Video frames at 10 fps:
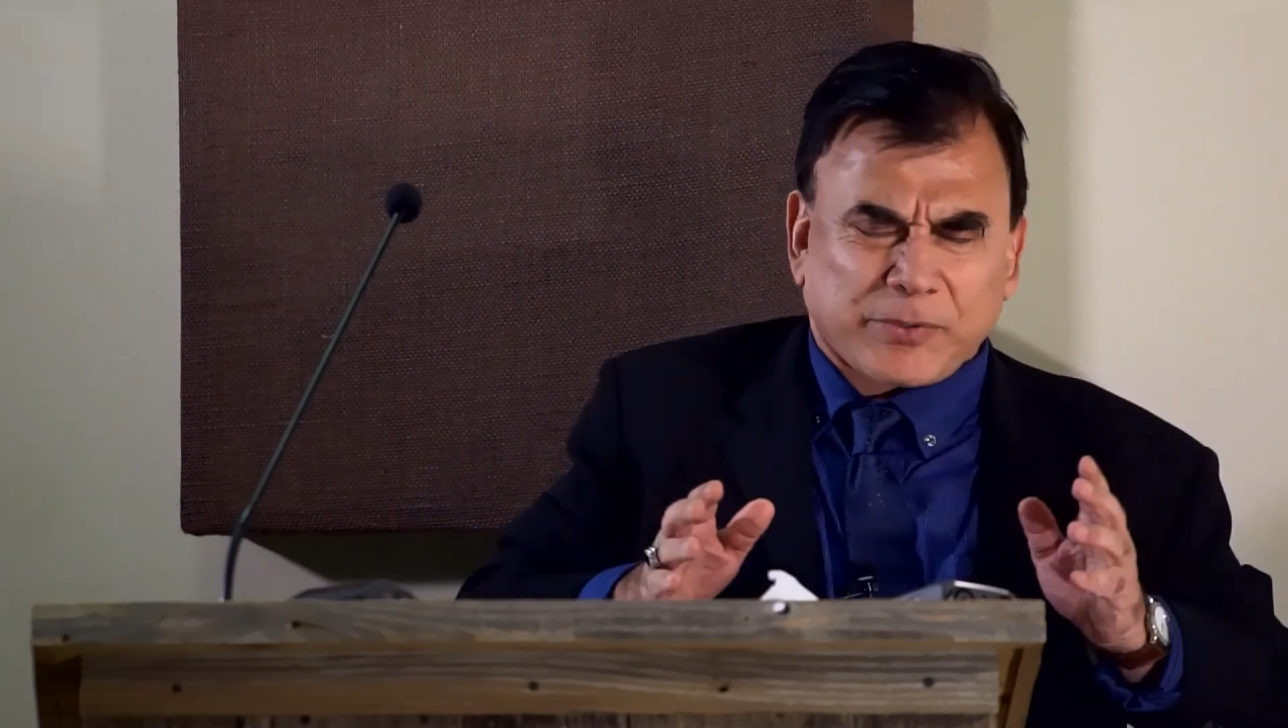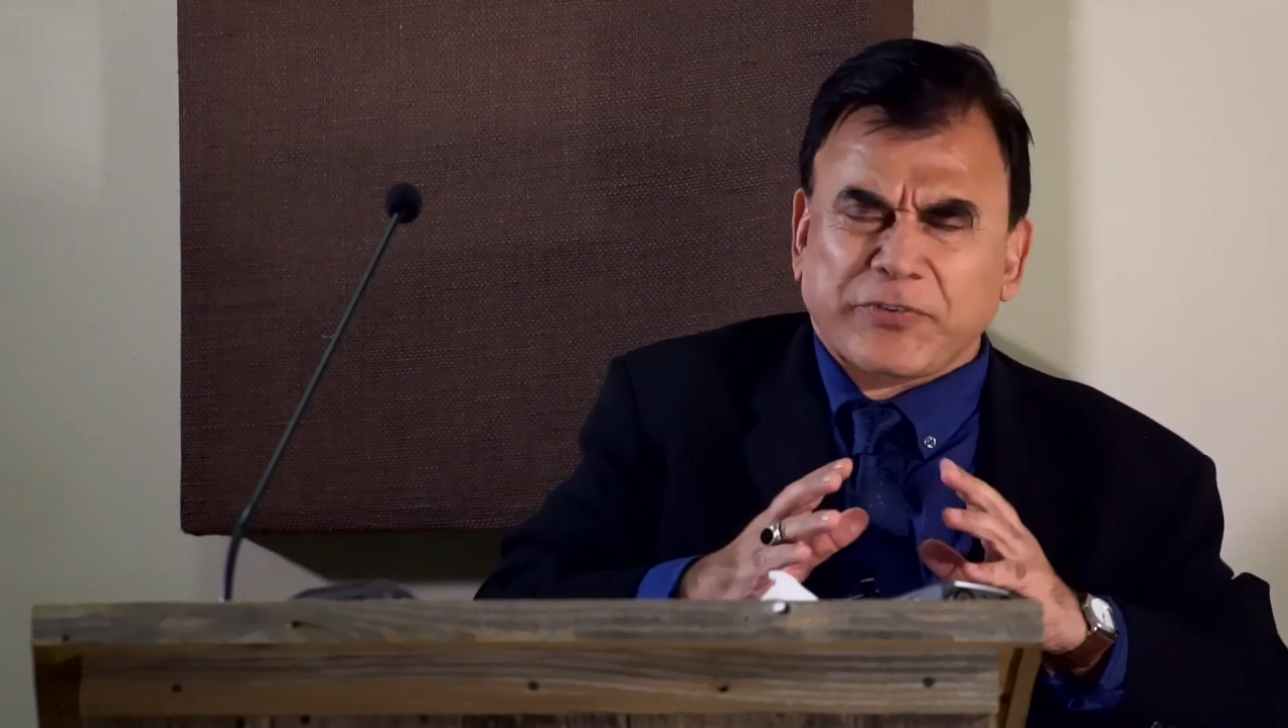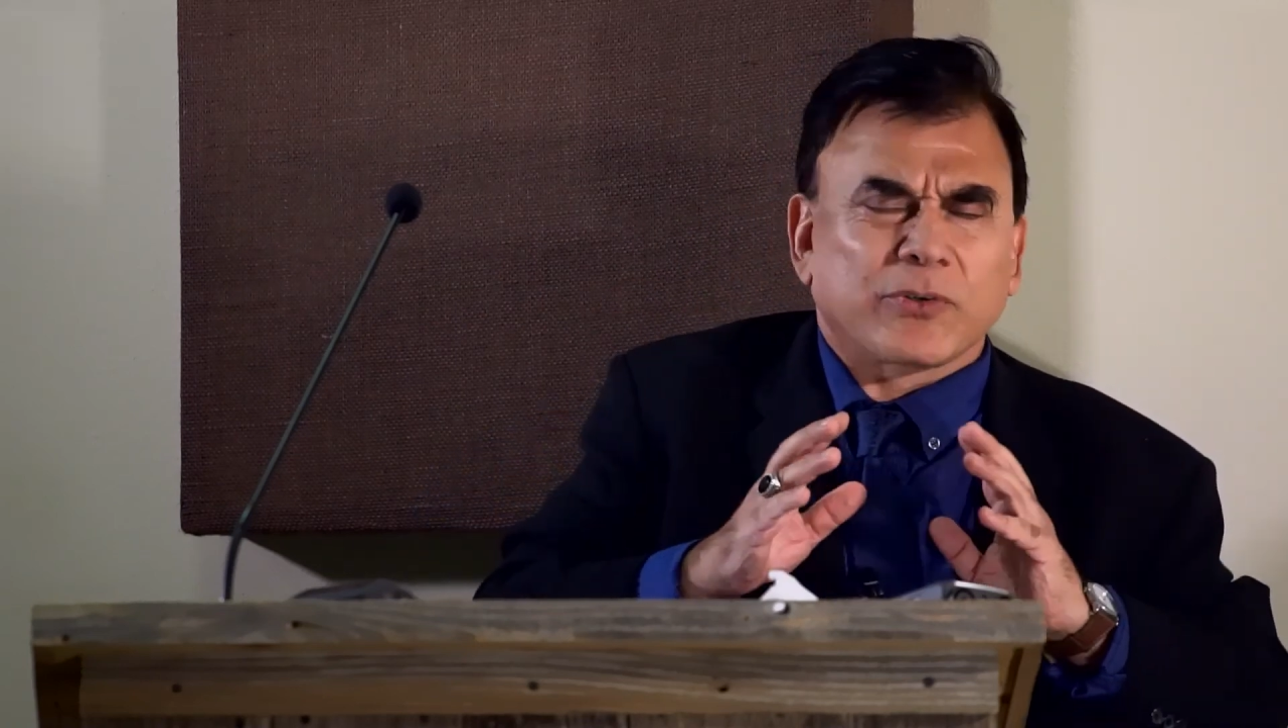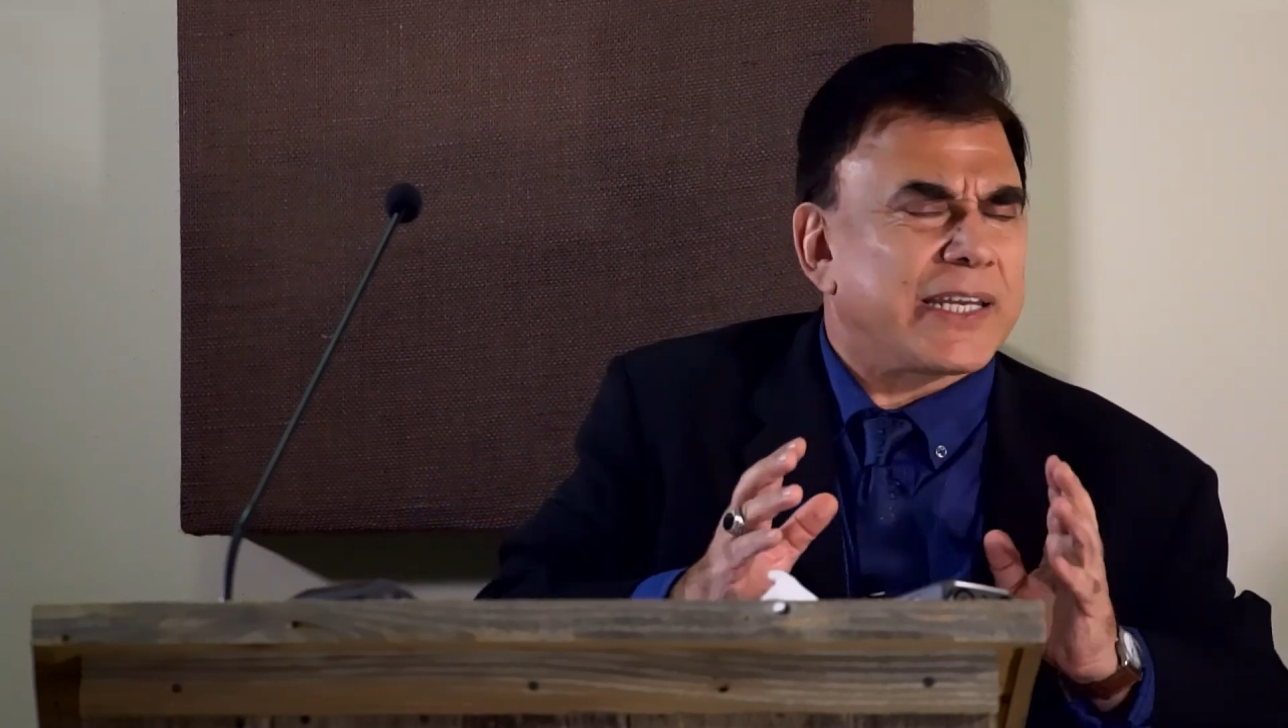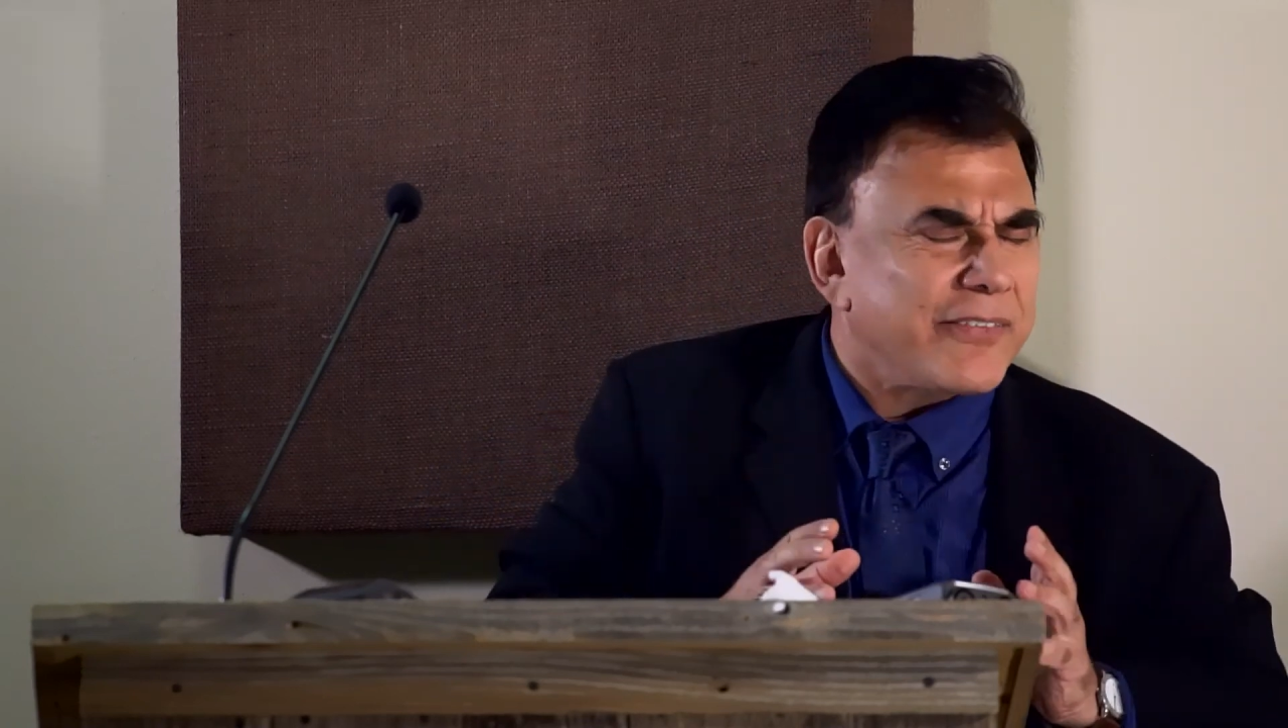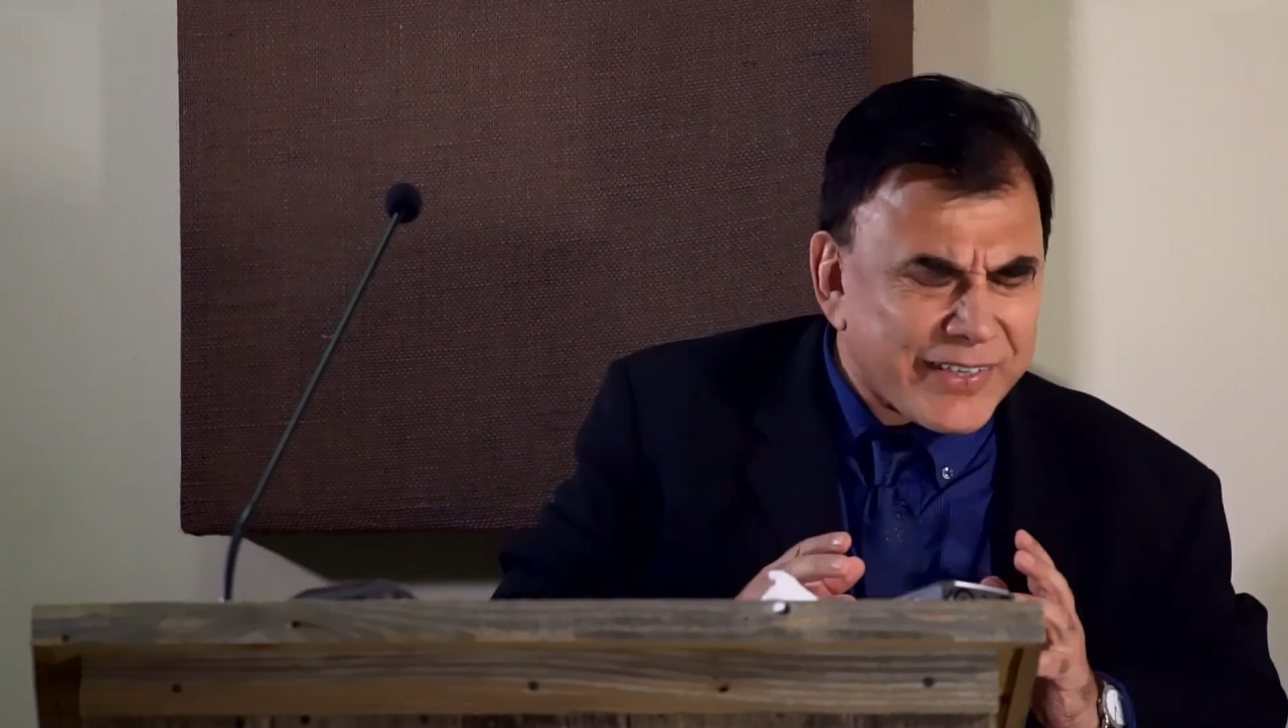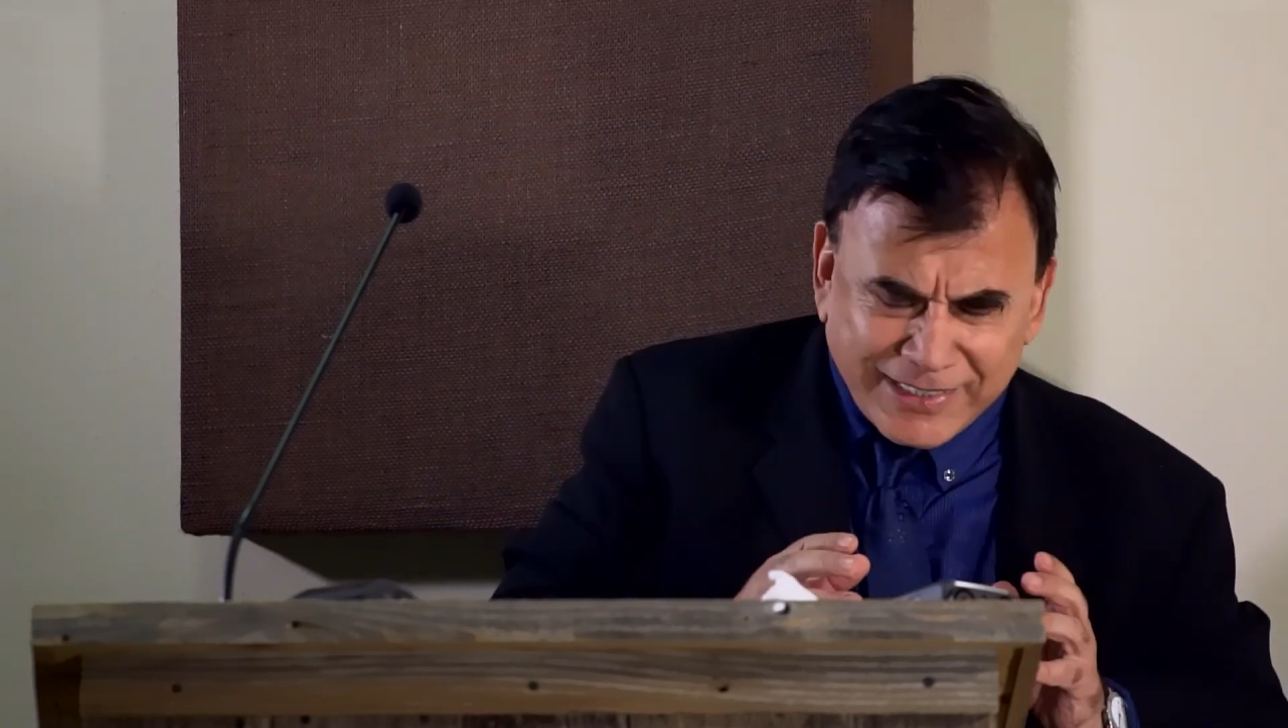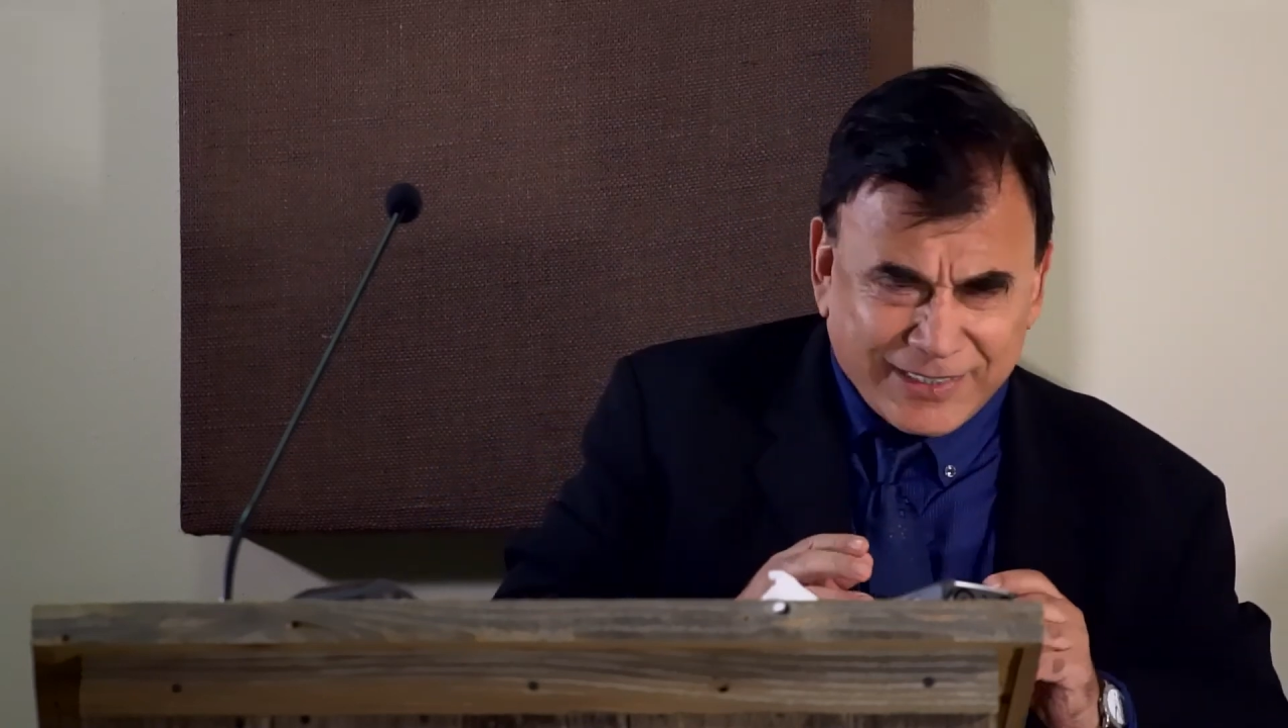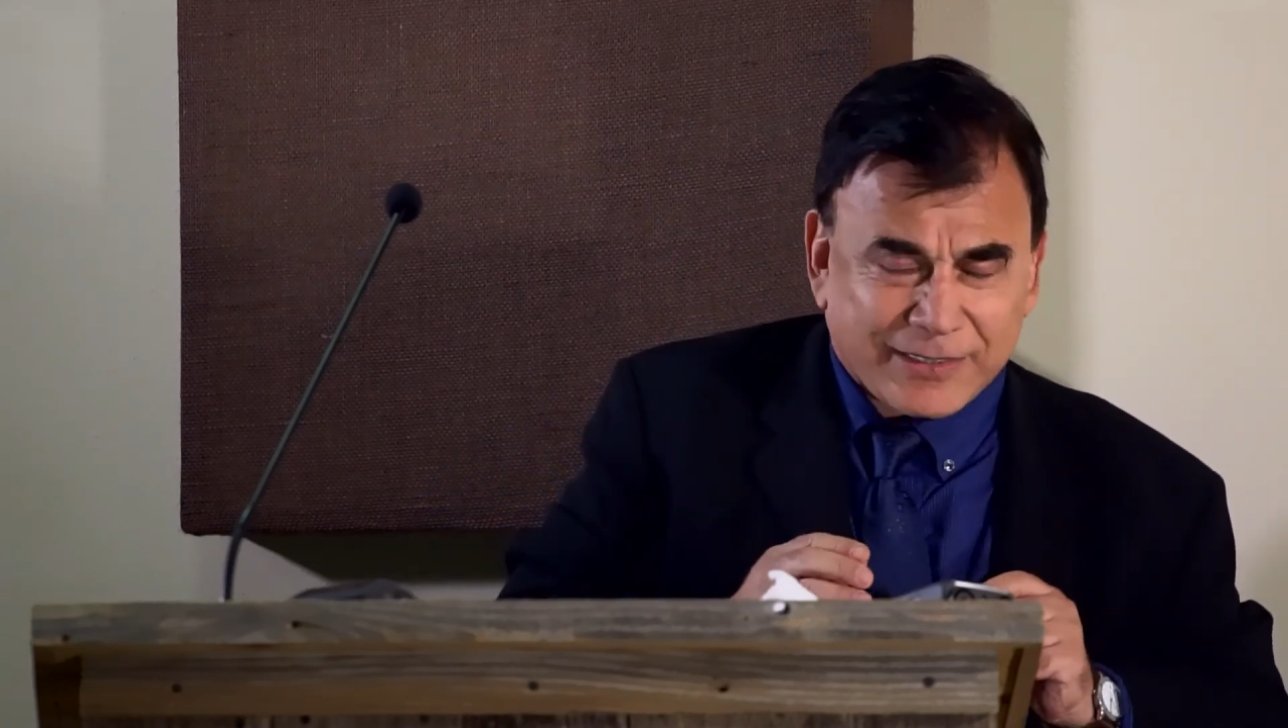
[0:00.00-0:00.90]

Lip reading: of your living